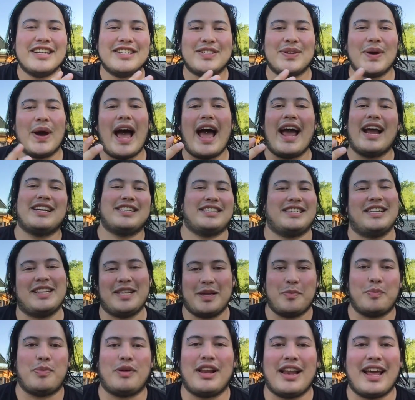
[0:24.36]
to actually
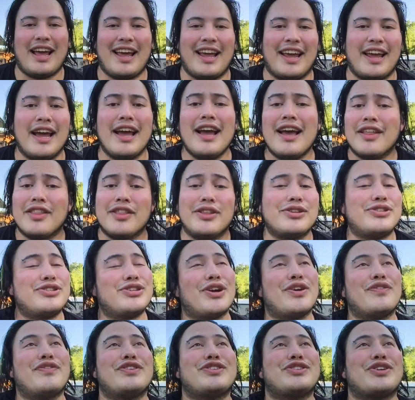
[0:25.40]
play. The
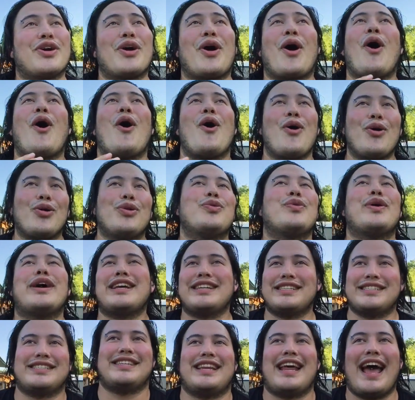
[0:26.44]
servers are
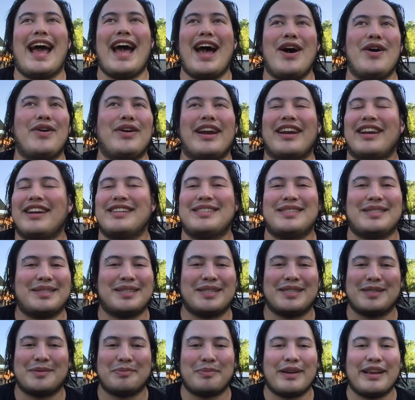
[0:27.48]
always down and it's
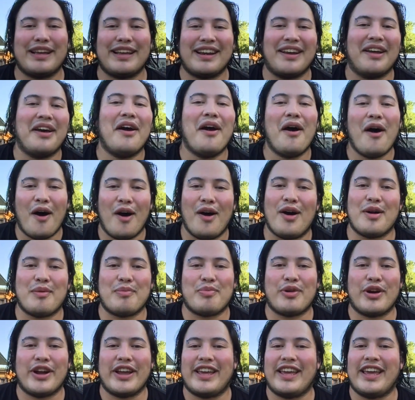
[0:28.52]
just been
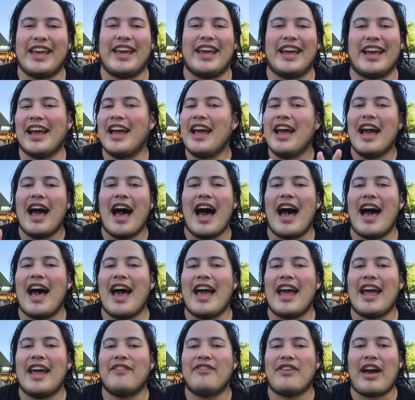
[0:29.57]
heartbreaking.
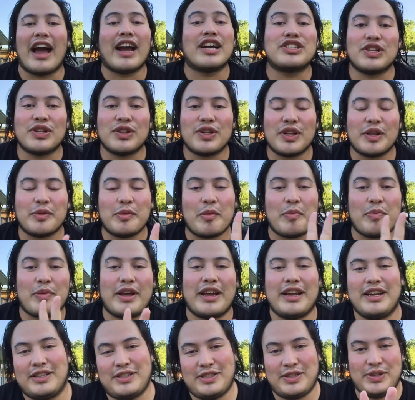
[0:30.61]
I've actually only been
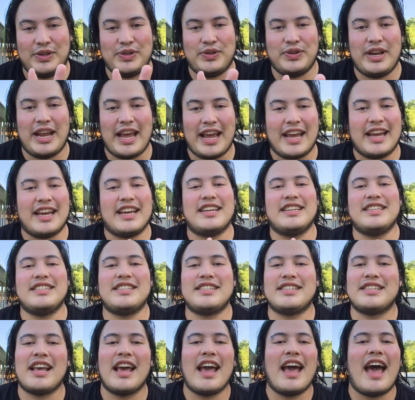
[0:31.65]
playing 2
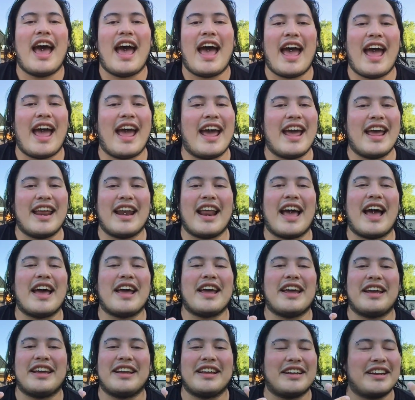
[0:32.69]
days and
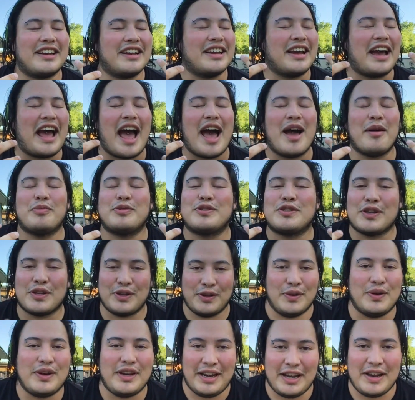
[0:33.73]
I
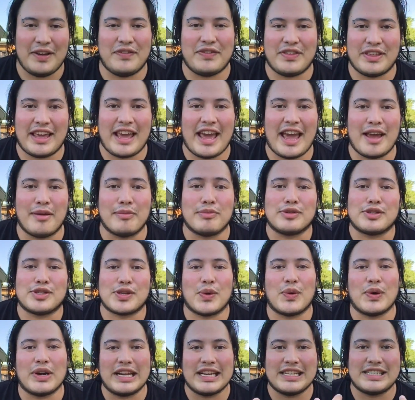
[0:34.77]
absolutely love the game,
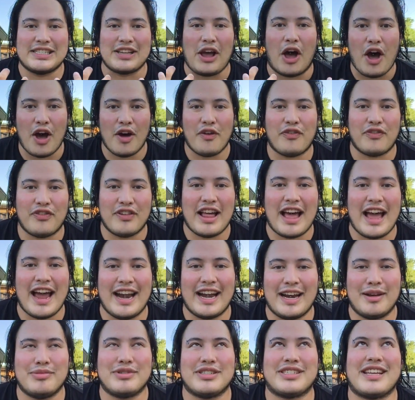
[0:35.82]
so when it's
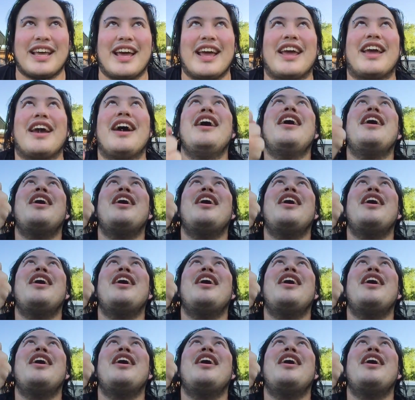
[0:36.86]
offline I'm just like,